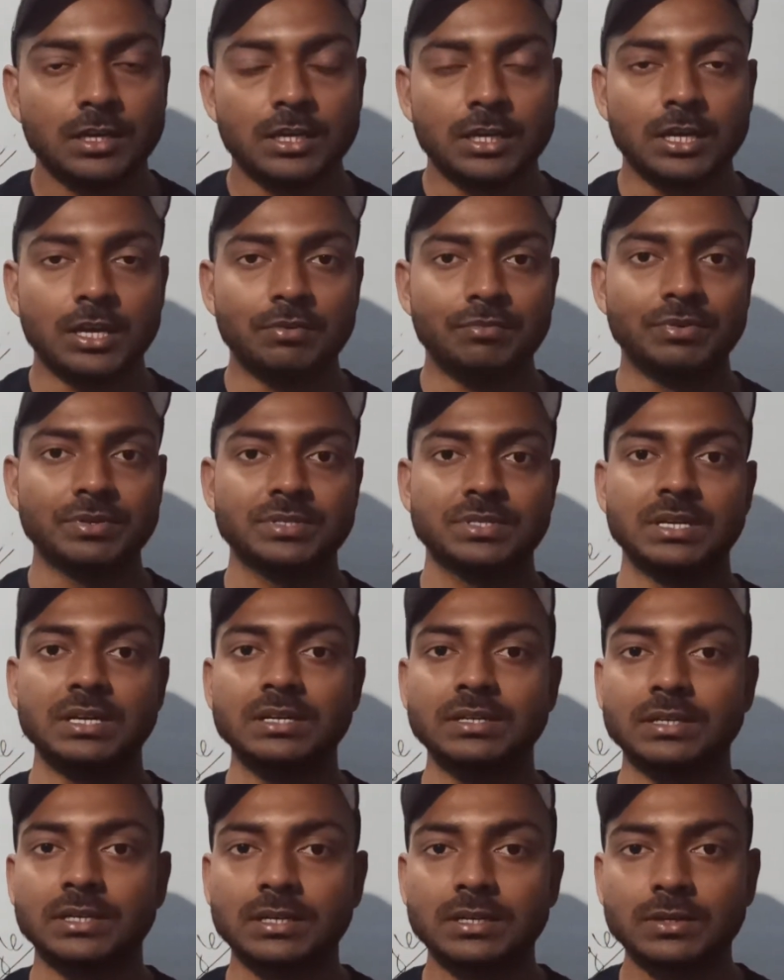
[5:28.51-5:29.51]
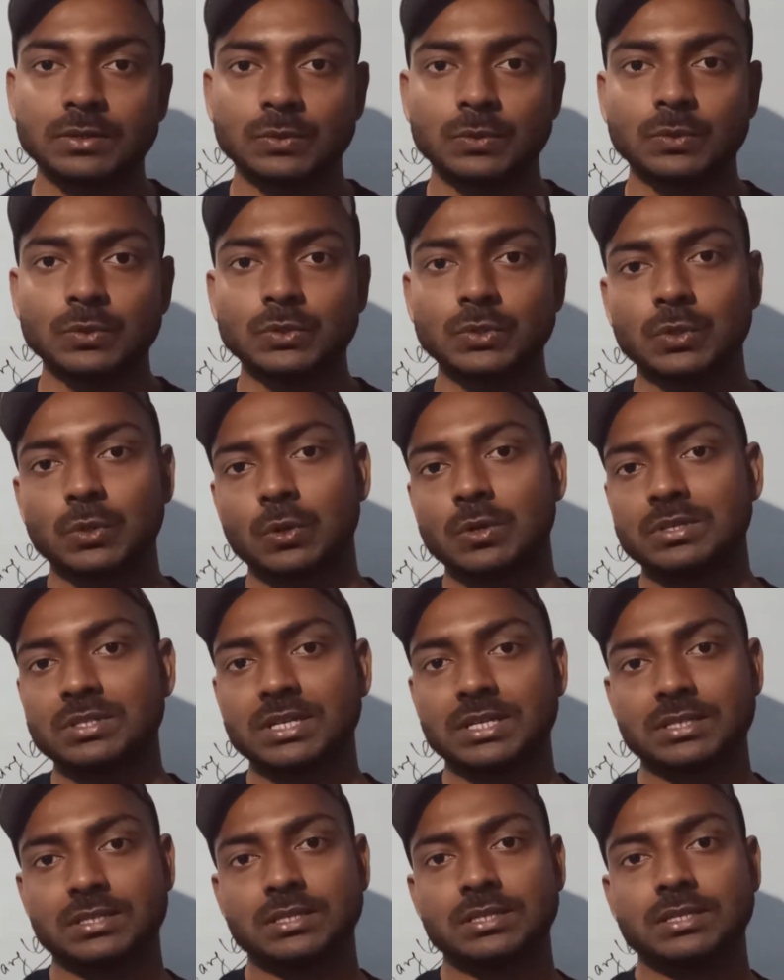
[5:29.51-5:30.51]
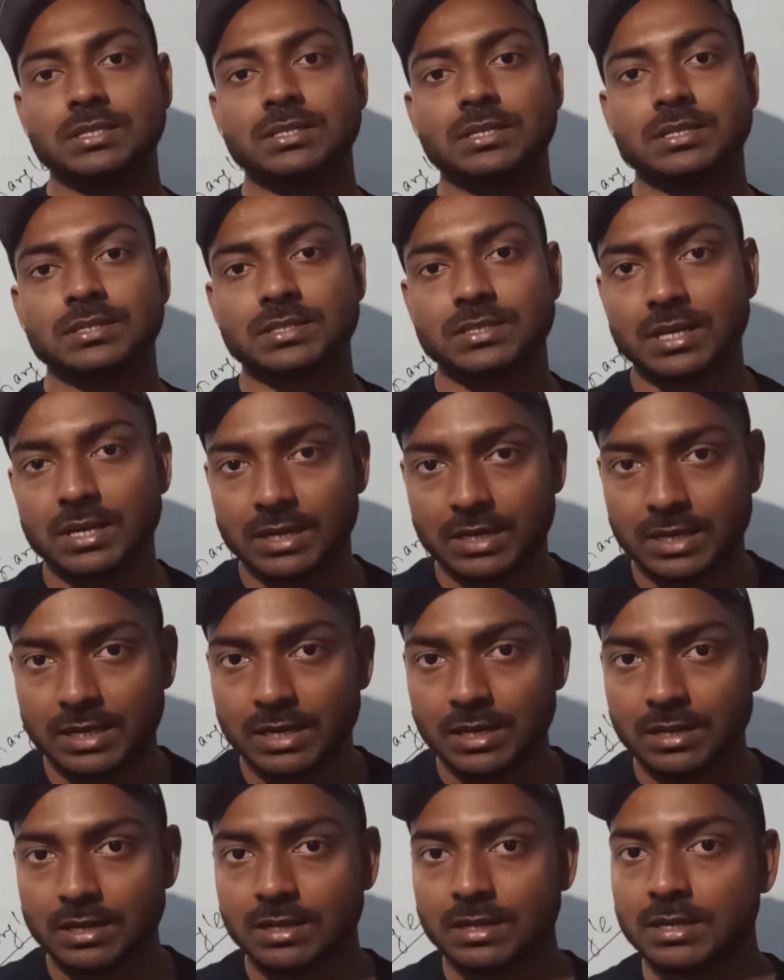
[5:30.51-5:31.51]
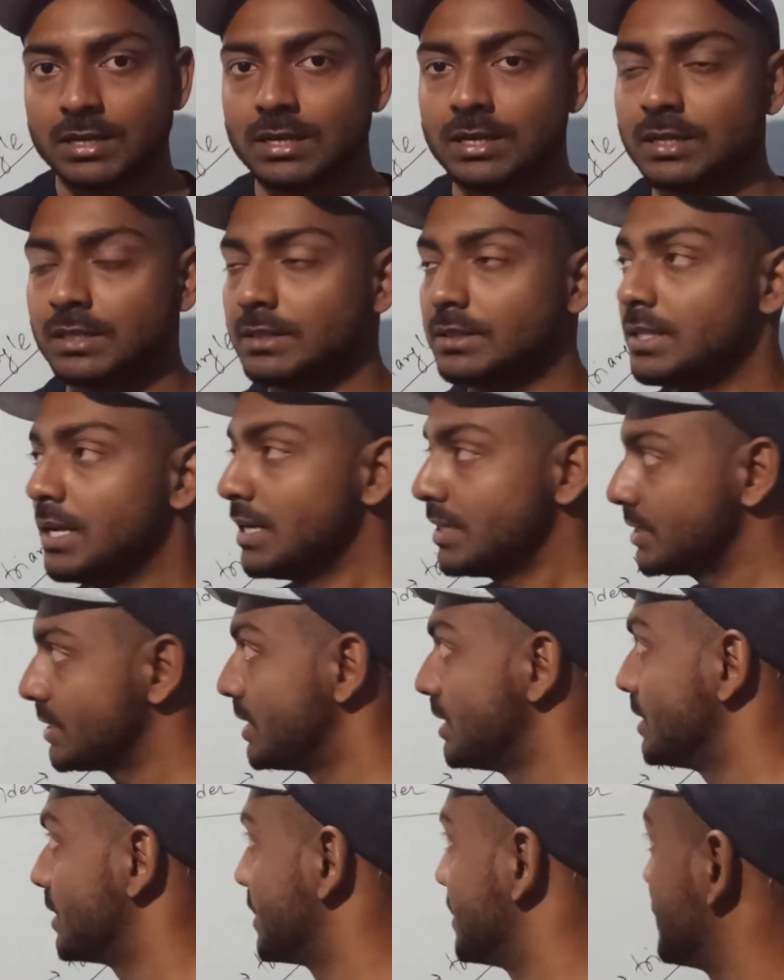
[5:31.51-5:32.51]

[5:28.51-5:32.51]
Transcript: if a cylinder whose cross section is a circle, that cylinder